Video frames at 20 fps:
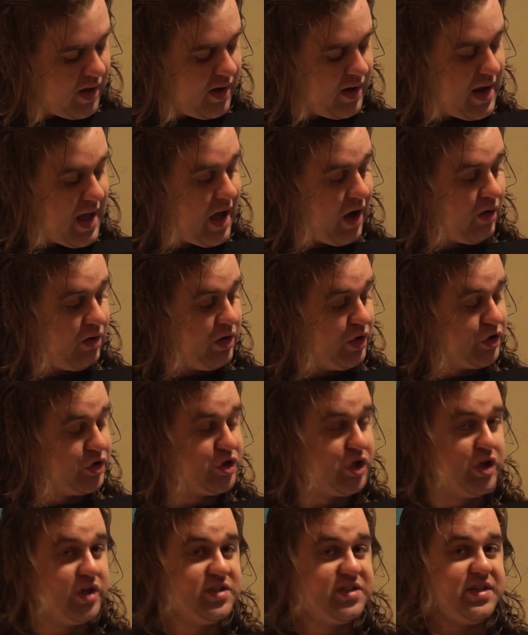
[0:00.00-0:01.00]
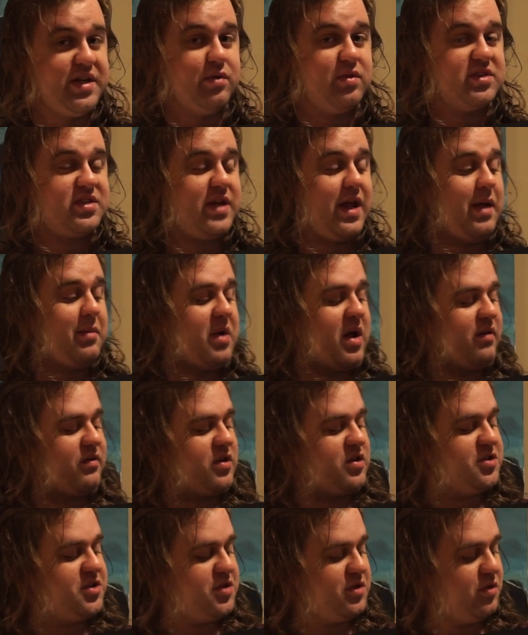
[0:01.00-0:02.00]
Now, New Jersey was named
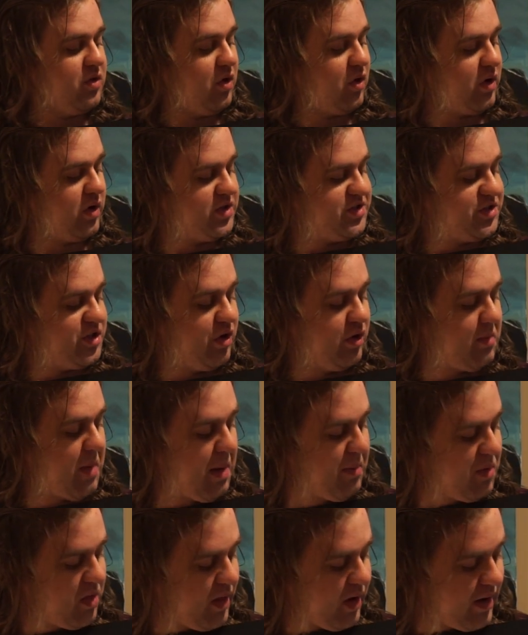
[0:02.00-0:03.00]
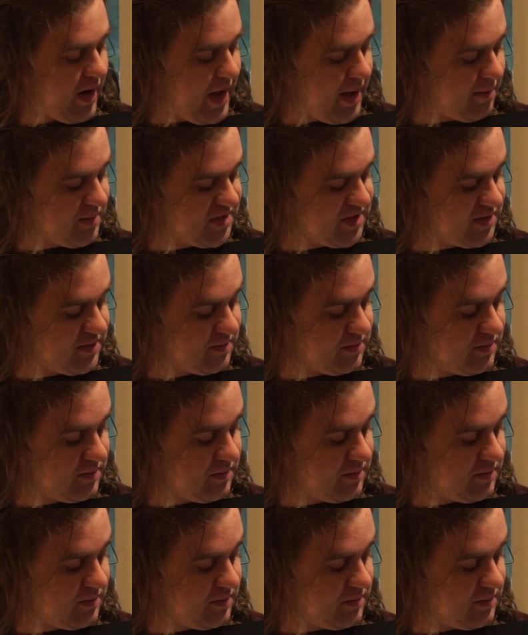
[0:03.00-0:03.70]
after 2 lords. You remember their names?